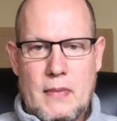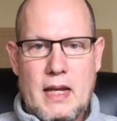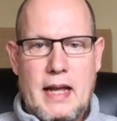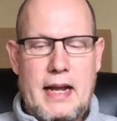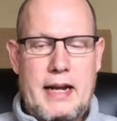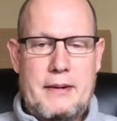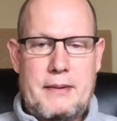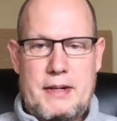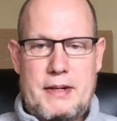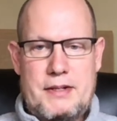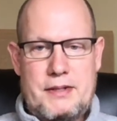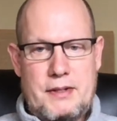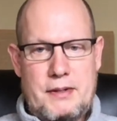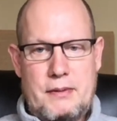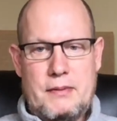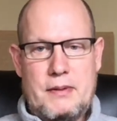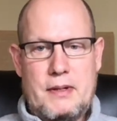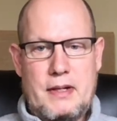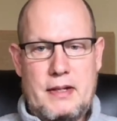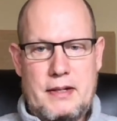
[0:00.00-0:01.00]
Anyway,
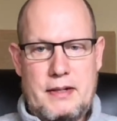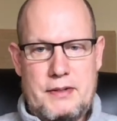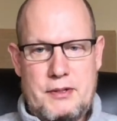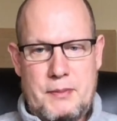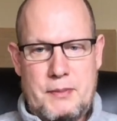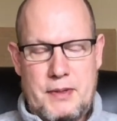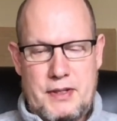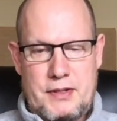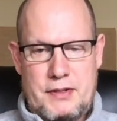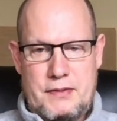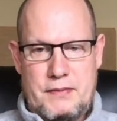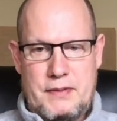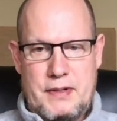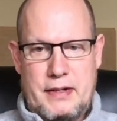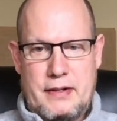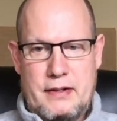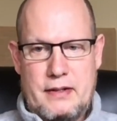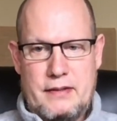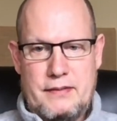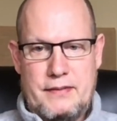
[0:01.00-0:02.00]
so assuming that you've done
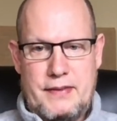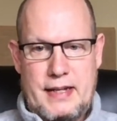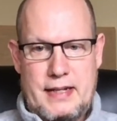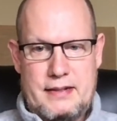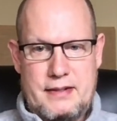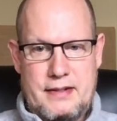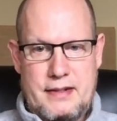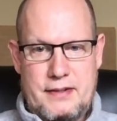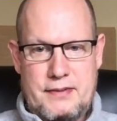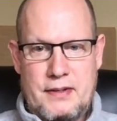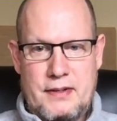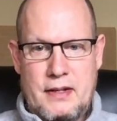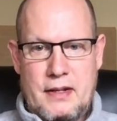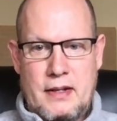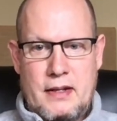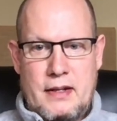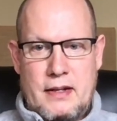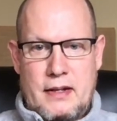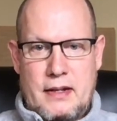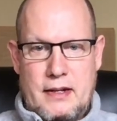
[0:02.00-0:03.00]
all of that stuff,
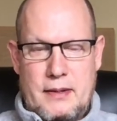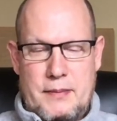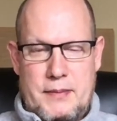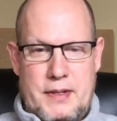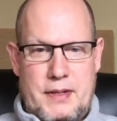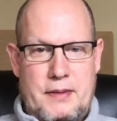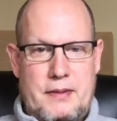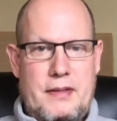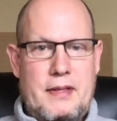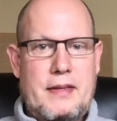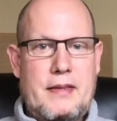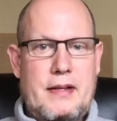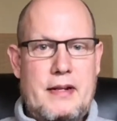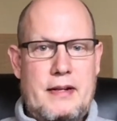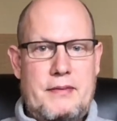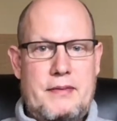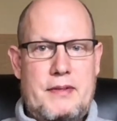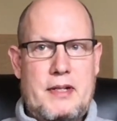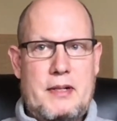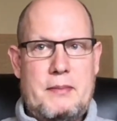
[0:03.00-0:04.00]
the other thing that
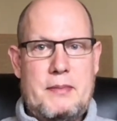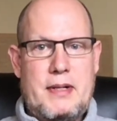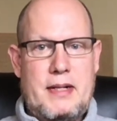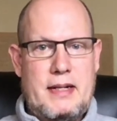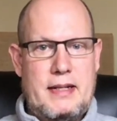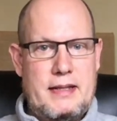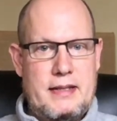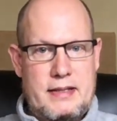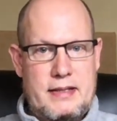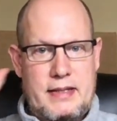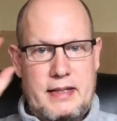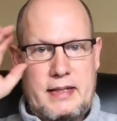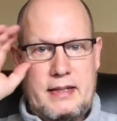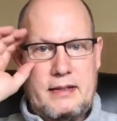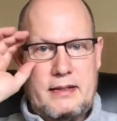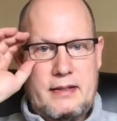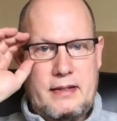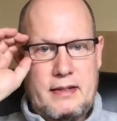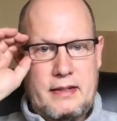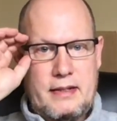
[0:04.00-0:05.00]
I've done behind the
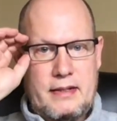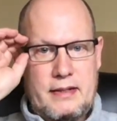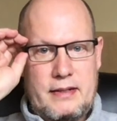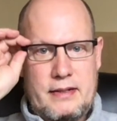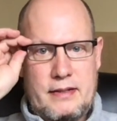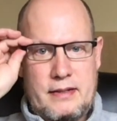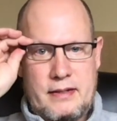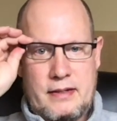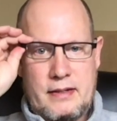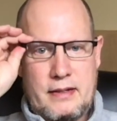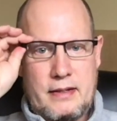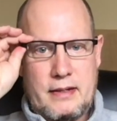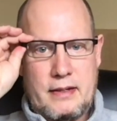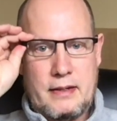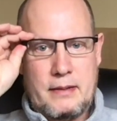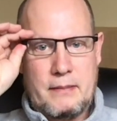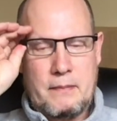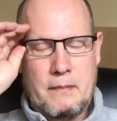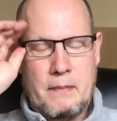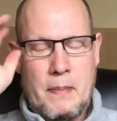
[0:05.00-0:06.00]
scenes is
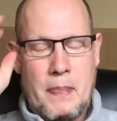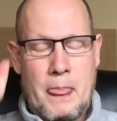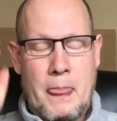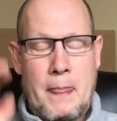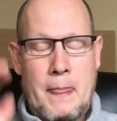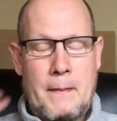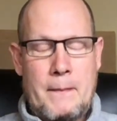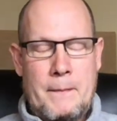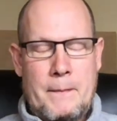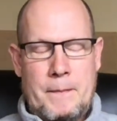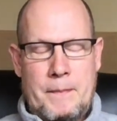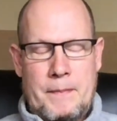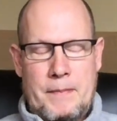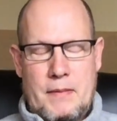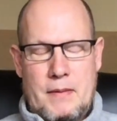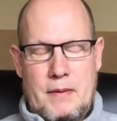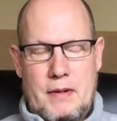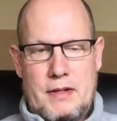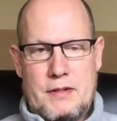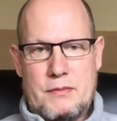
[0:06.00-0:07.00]

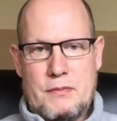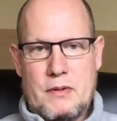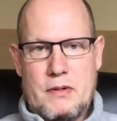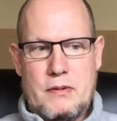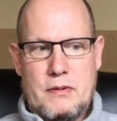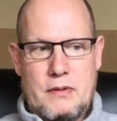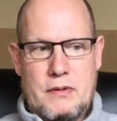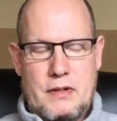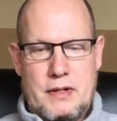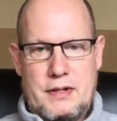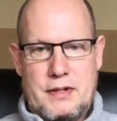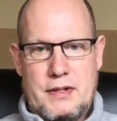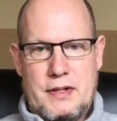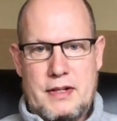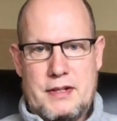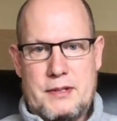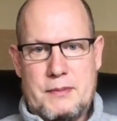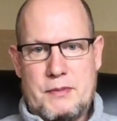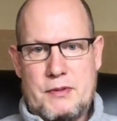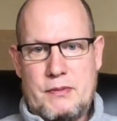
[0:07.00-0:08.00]
record
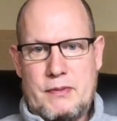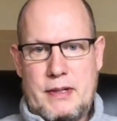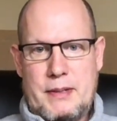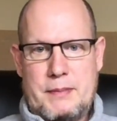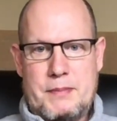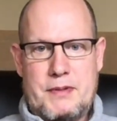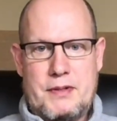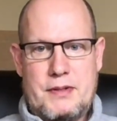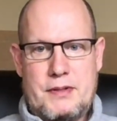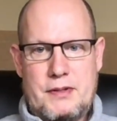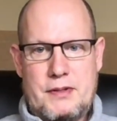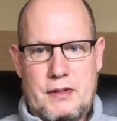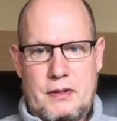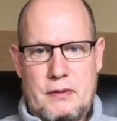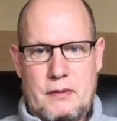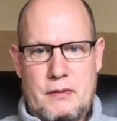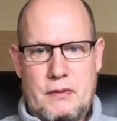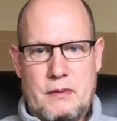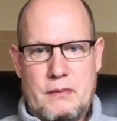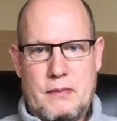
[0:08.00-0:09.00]
some sweeps.
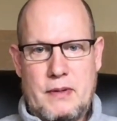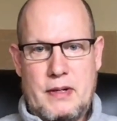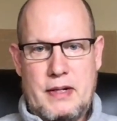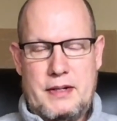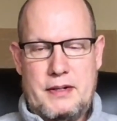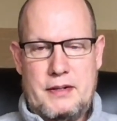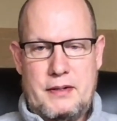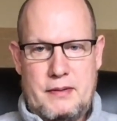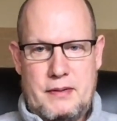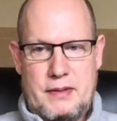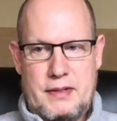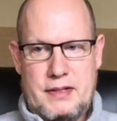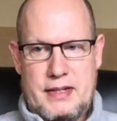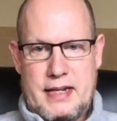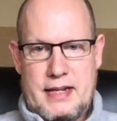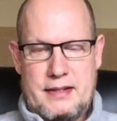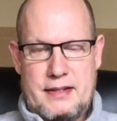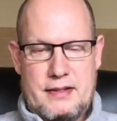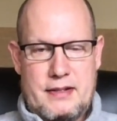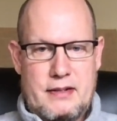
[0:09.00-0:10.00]
So what I do in this
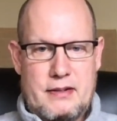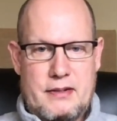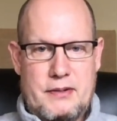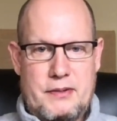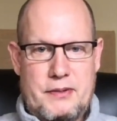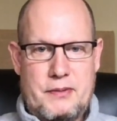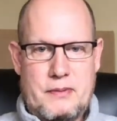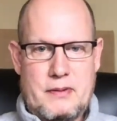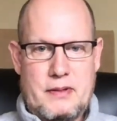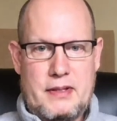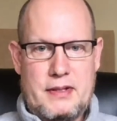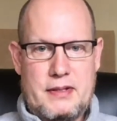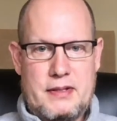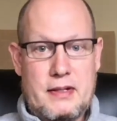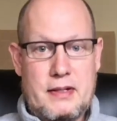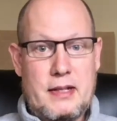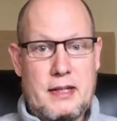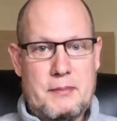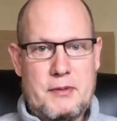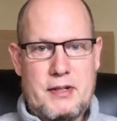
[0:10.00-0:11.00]
case, and I'll go through this in
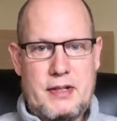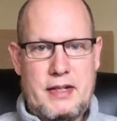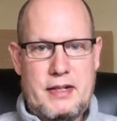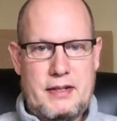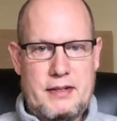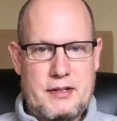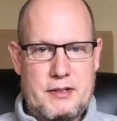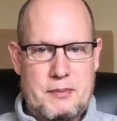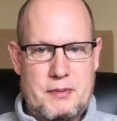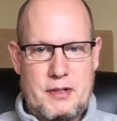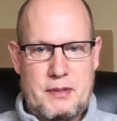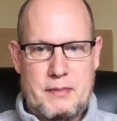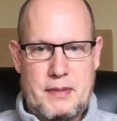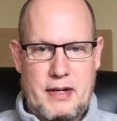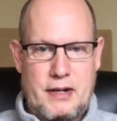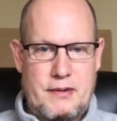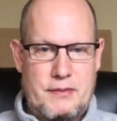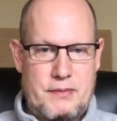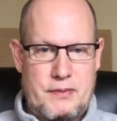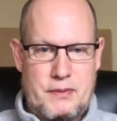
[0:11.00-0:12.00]
a lot more detail, is put a
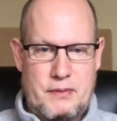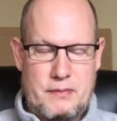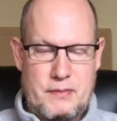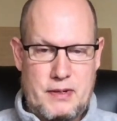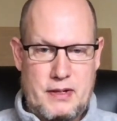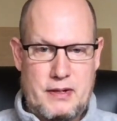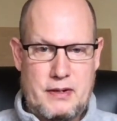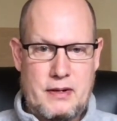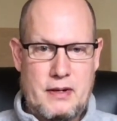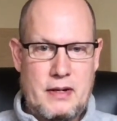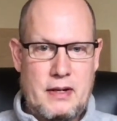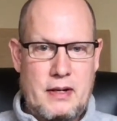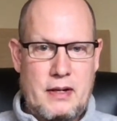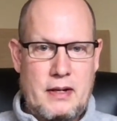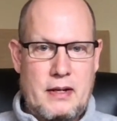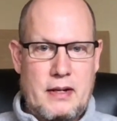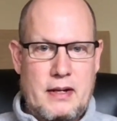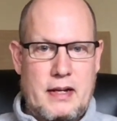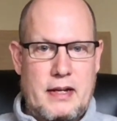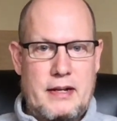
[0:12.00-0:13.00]
microphone where
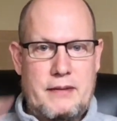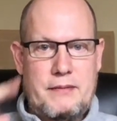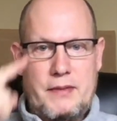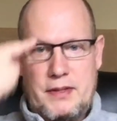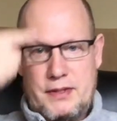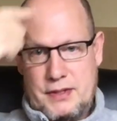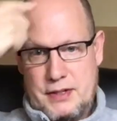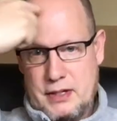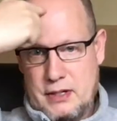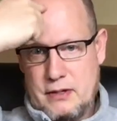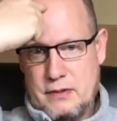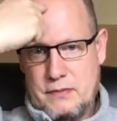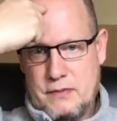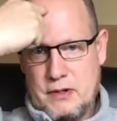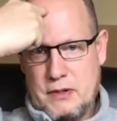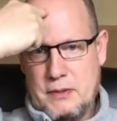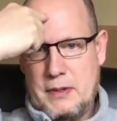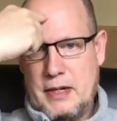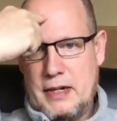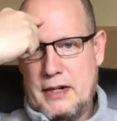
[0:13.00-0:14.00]
kind of in the center of
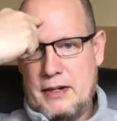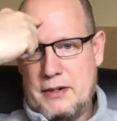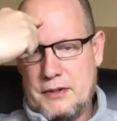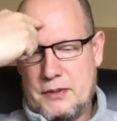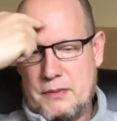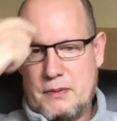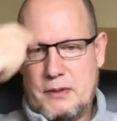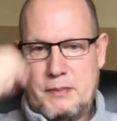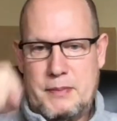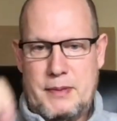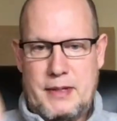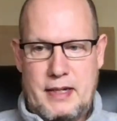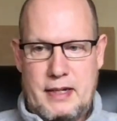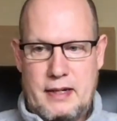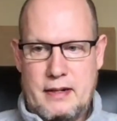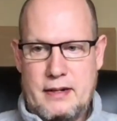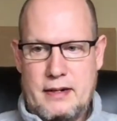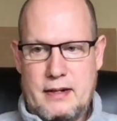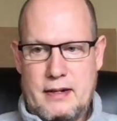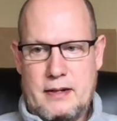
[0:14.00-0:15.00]
where my ears would
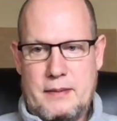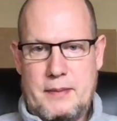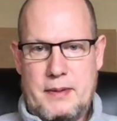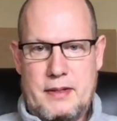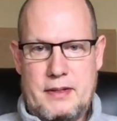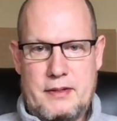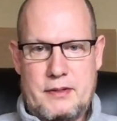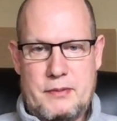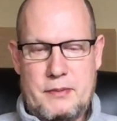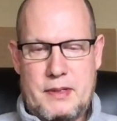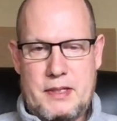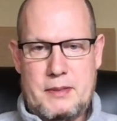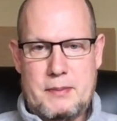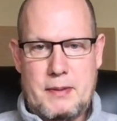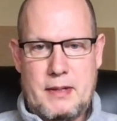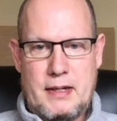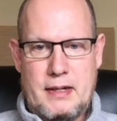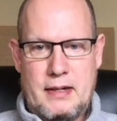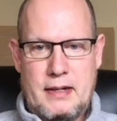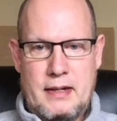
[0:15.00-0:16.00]
be in the sweet
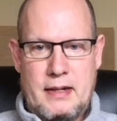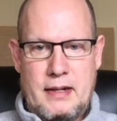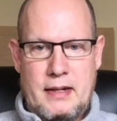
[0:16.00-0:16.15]
spot.